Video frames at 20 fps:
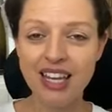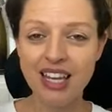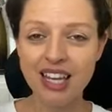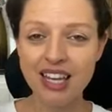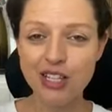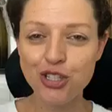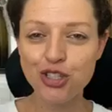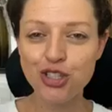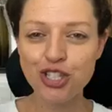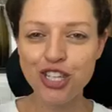
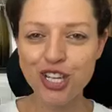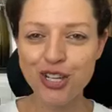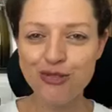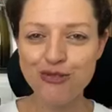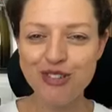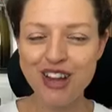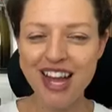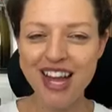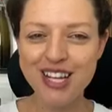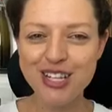itchy,
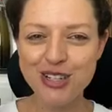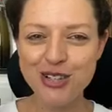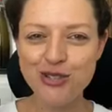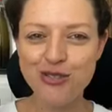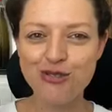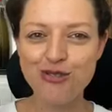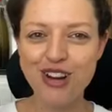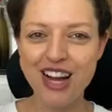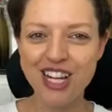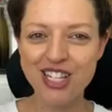red,
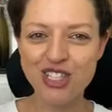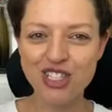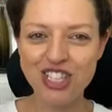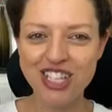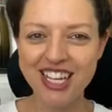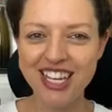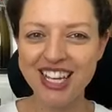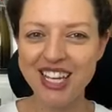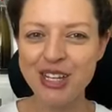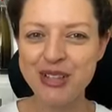
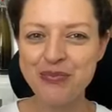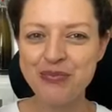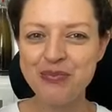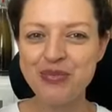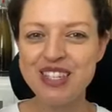rashy,